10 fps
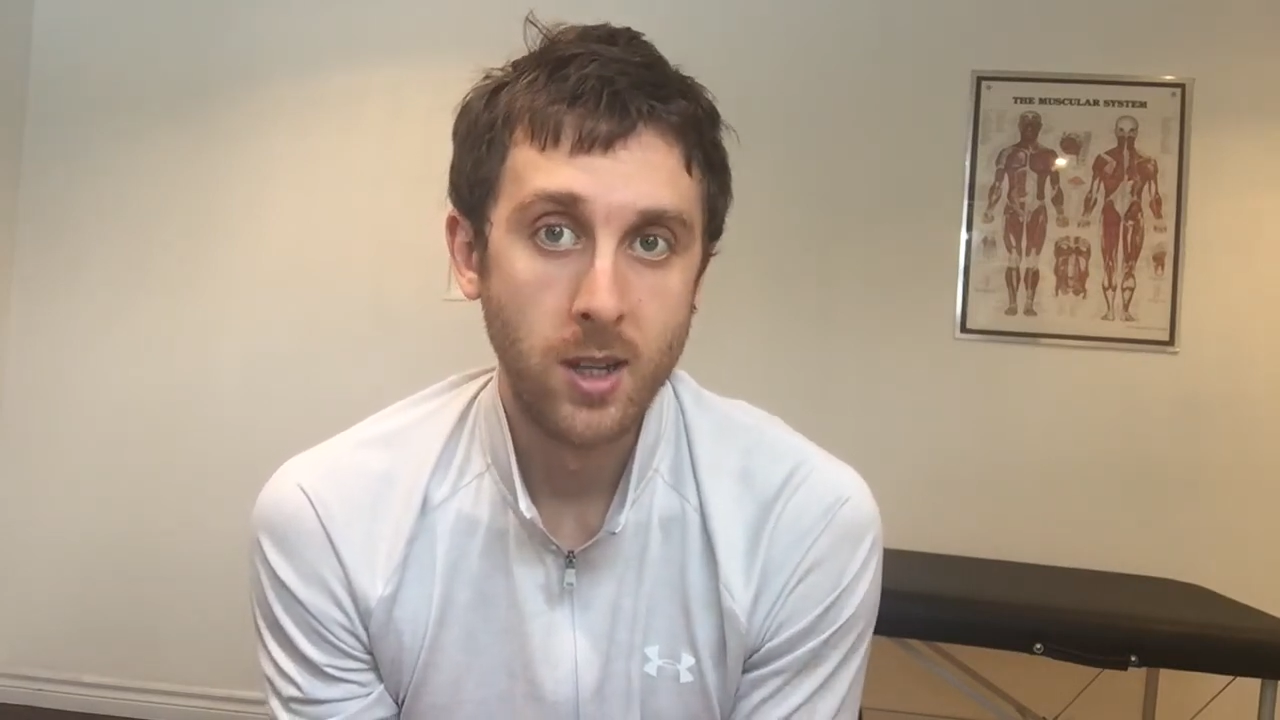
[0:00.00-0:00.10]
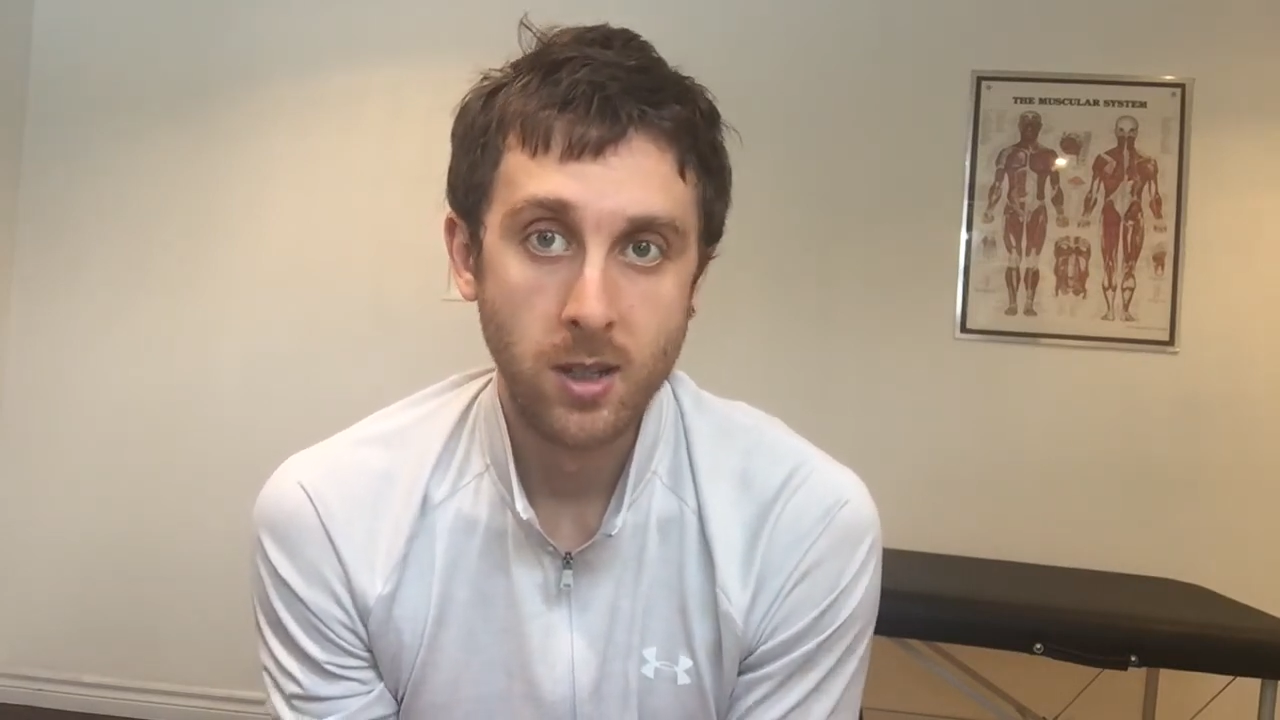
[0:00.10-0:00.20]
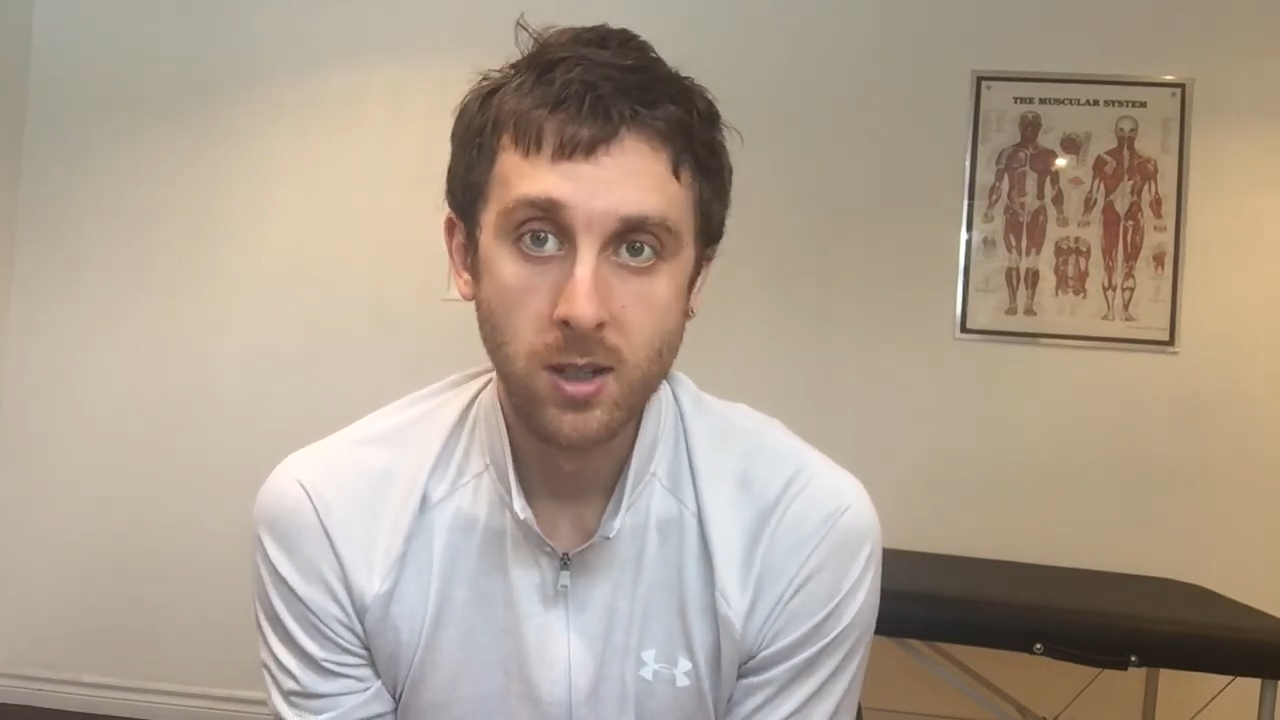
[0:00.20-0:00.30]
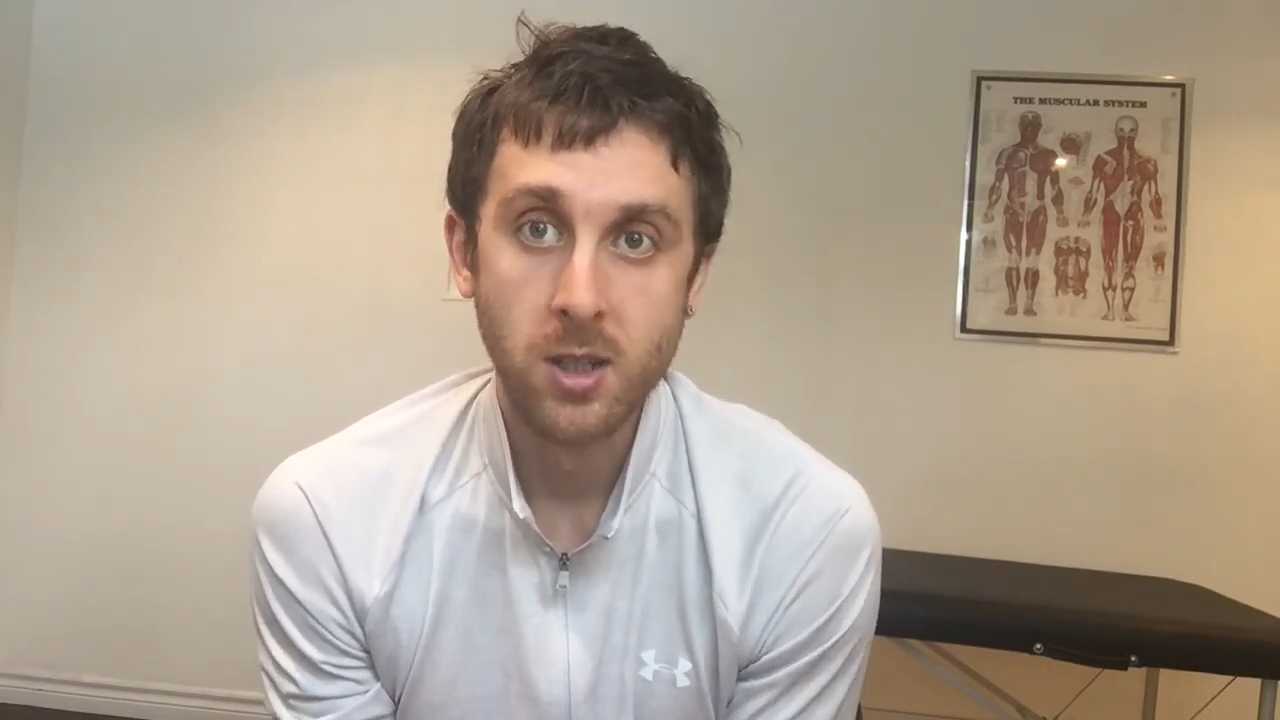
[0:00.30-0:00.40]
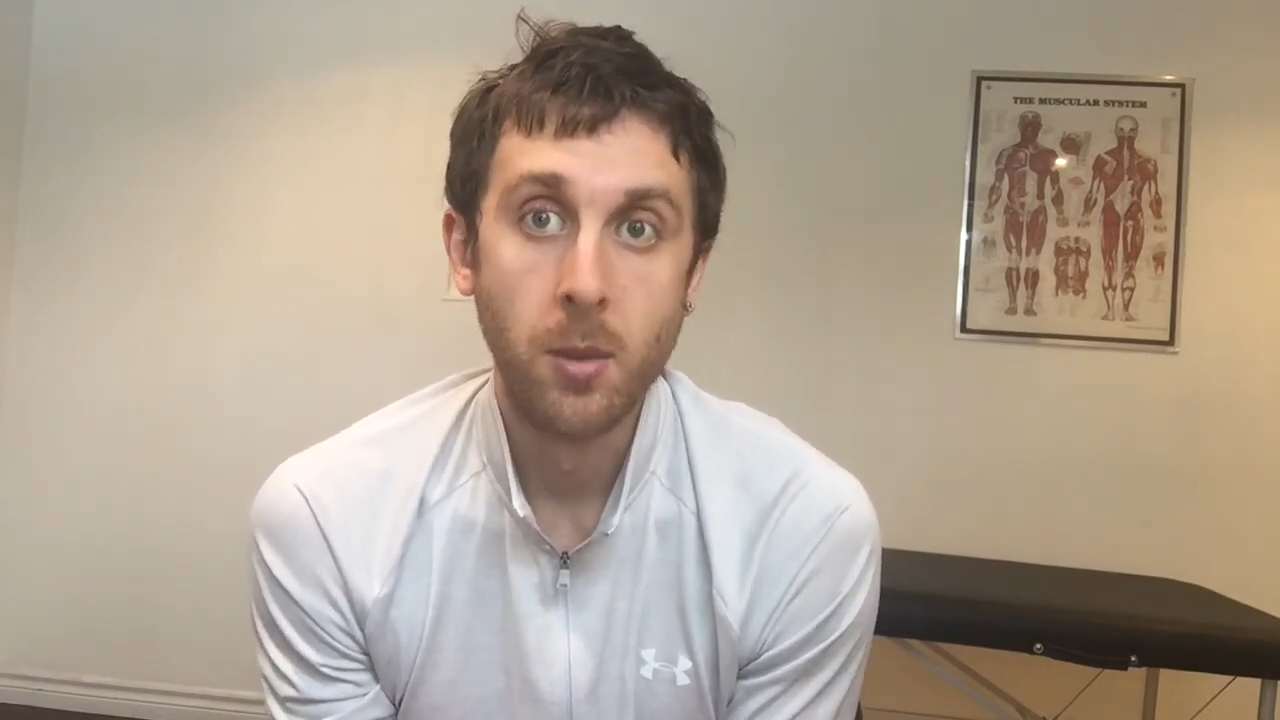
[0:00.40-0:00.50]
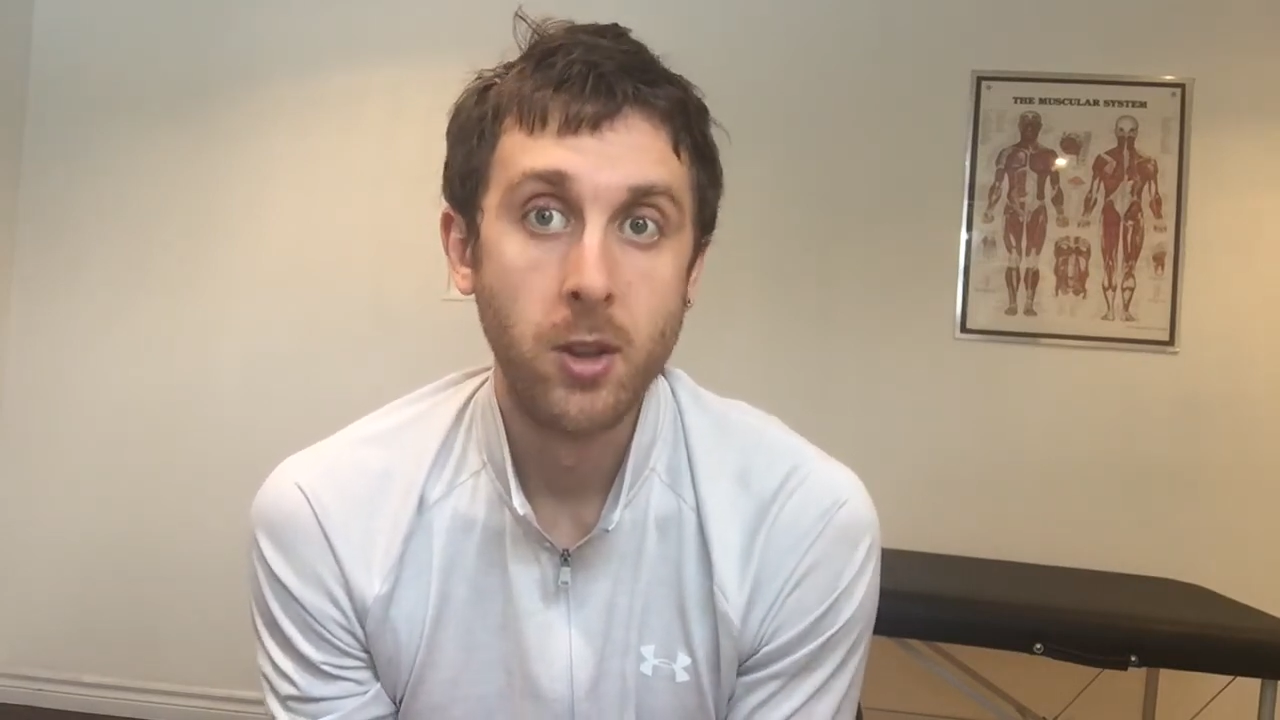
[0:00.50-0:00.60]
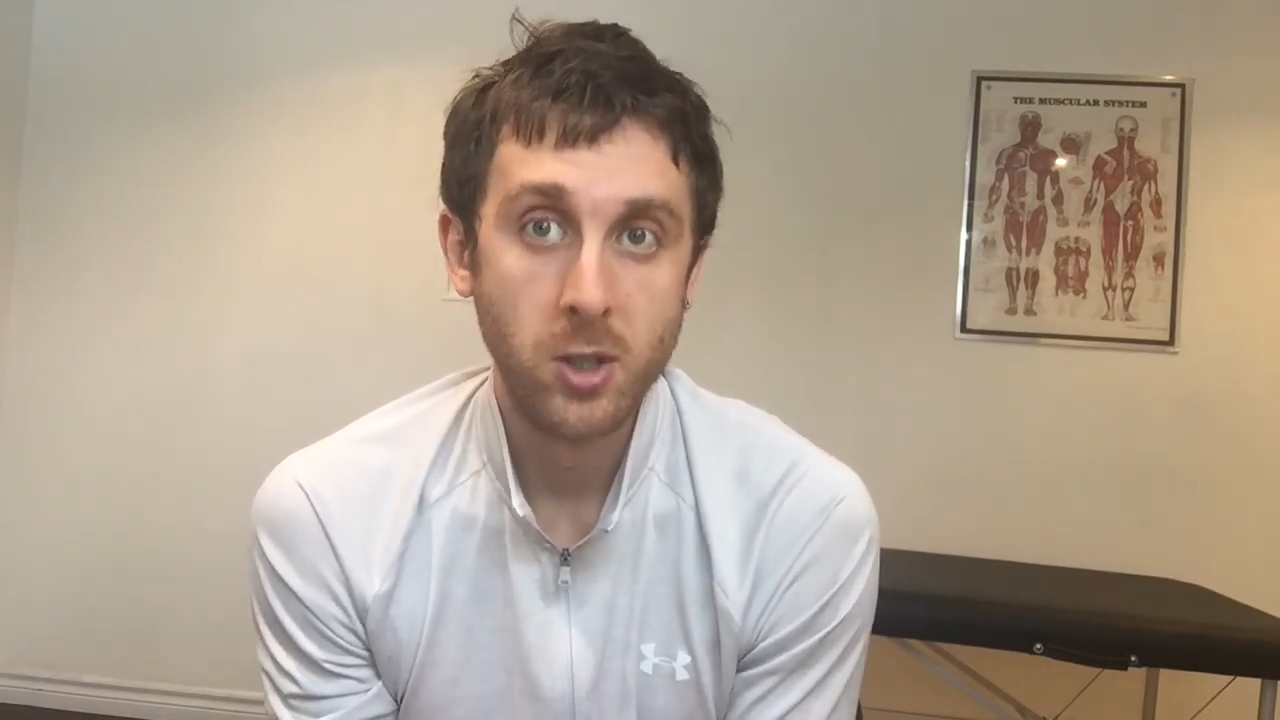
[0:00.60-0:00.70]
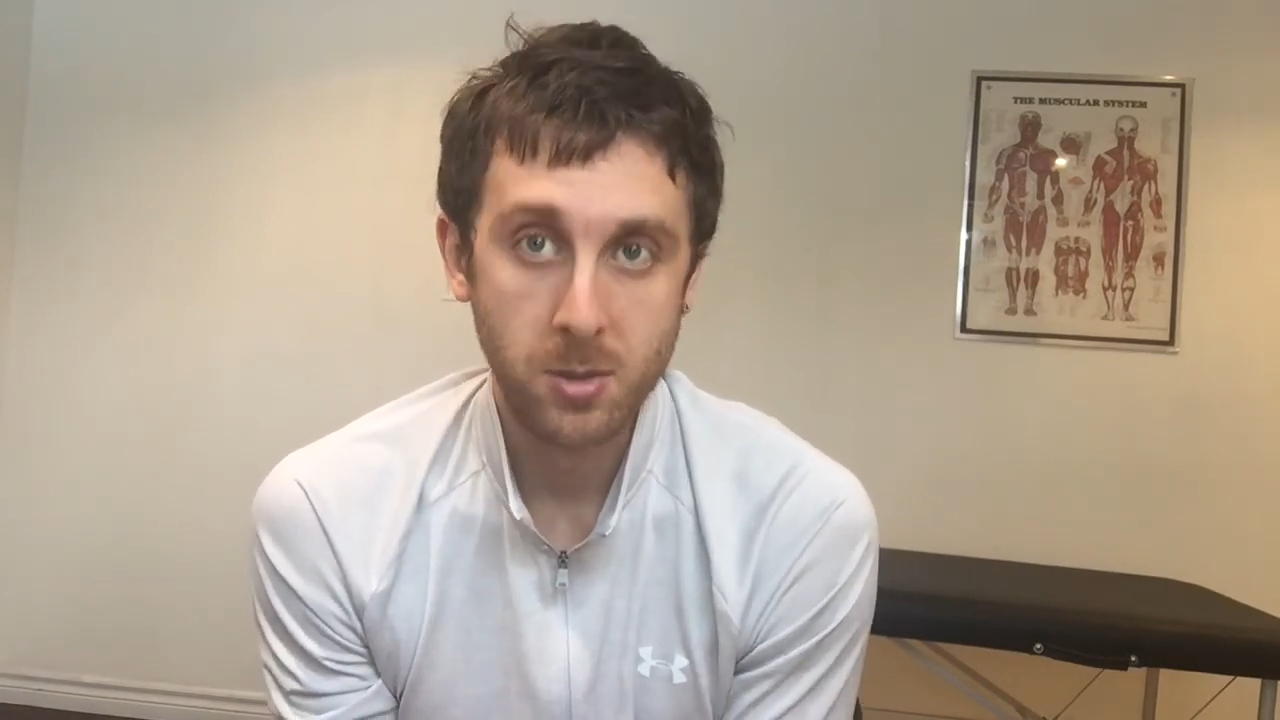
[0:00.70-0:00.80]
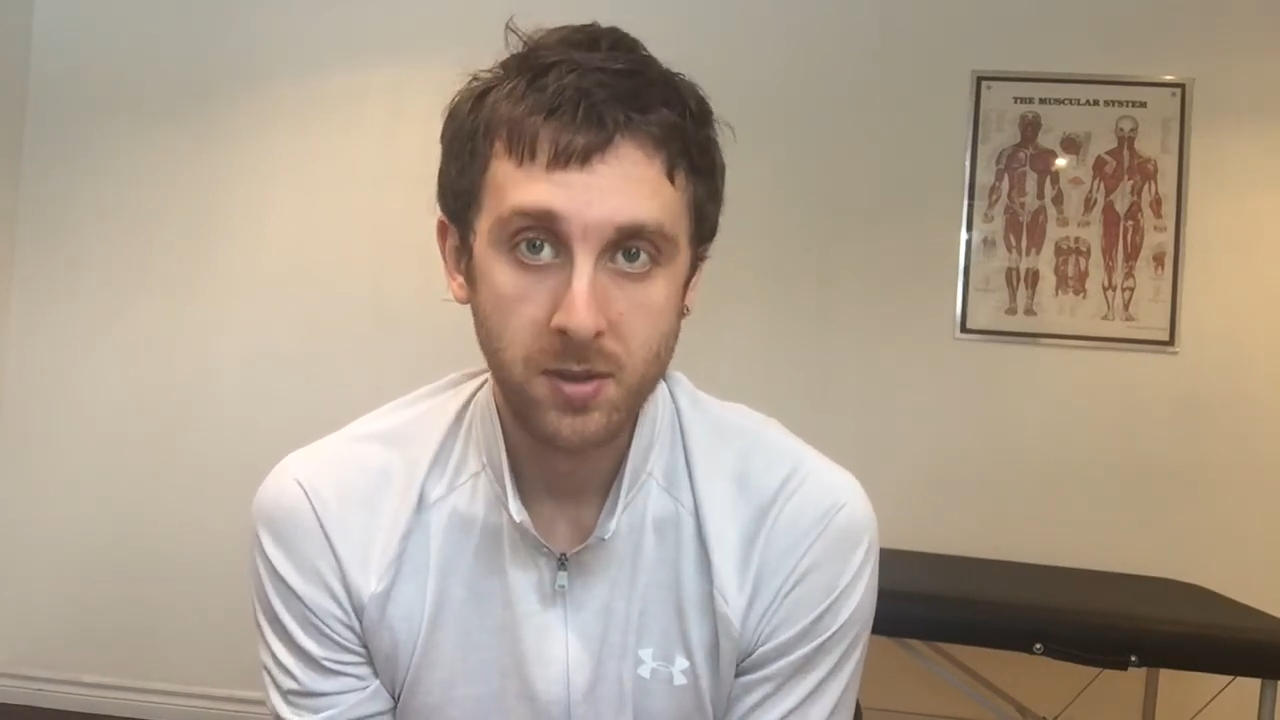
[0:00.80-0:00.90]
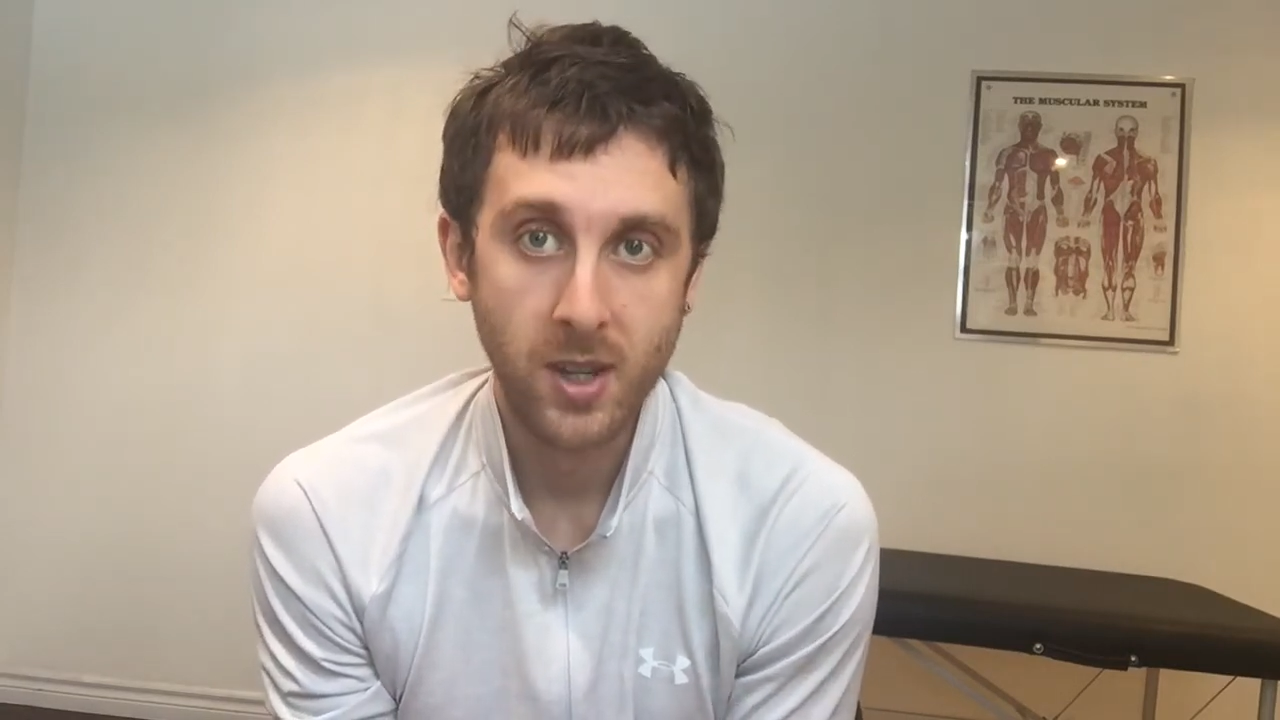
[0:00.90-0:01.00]
and some other
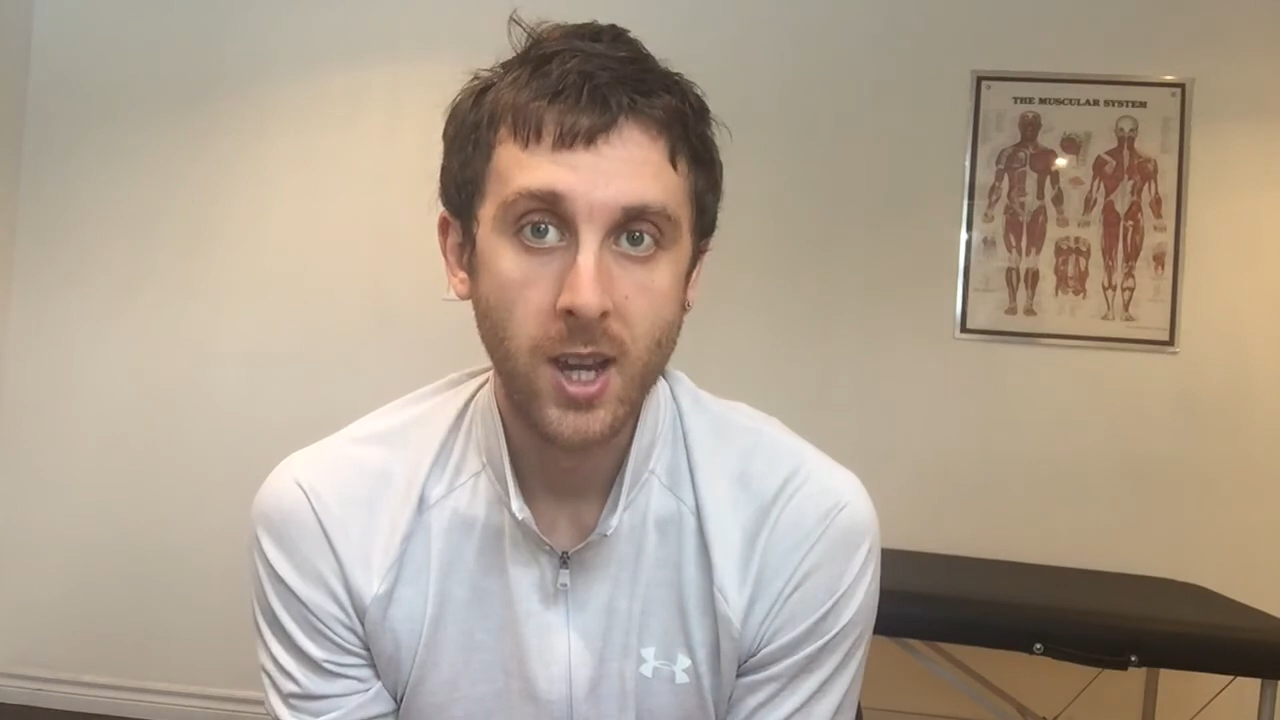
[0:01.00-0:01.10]
specific